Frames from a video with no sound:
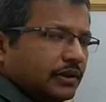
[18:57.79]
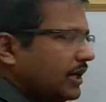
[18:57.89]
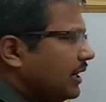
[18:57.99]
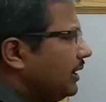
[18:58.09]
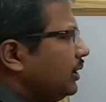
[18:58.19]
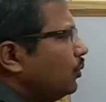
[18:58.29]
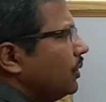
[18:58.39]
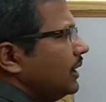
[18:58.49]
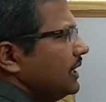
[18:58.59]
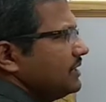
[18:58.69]
and
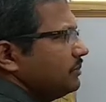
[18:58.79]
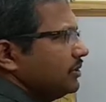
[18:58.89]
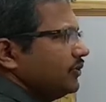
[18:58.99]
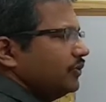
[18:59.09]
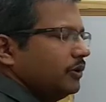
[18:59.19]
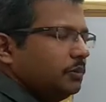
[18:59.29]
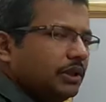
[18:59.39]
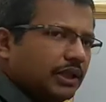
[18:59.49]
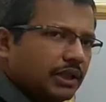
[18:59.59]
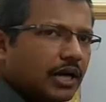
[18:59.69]
one H plus will
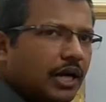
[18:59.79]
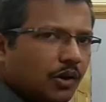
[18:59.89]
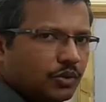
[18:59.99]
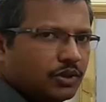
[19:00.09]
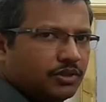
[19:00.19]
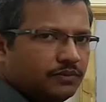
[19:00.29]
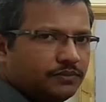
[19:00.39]
be out.